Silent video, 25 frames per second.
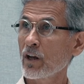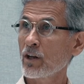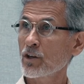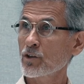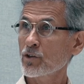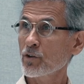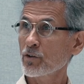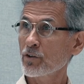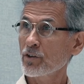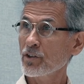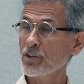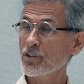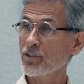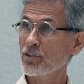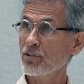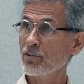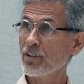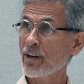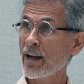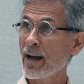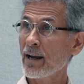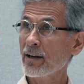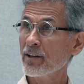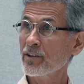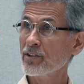So this
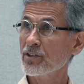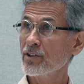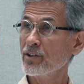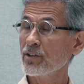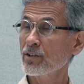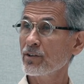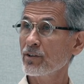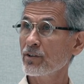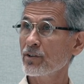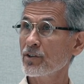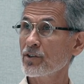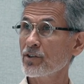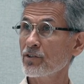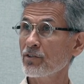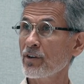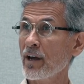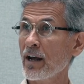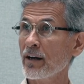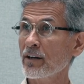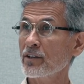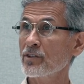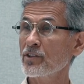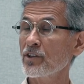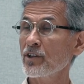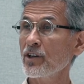reality
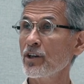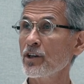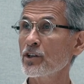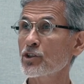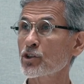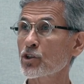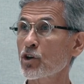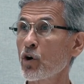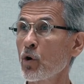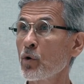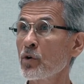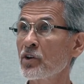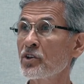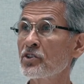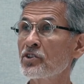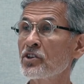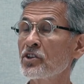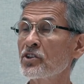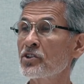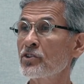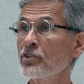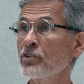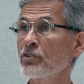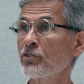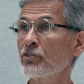is
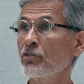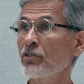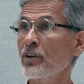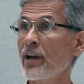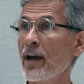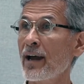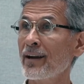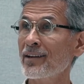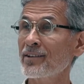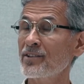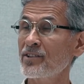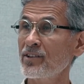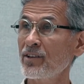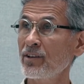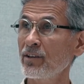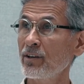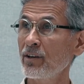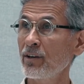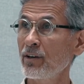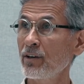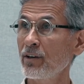coexistent reality.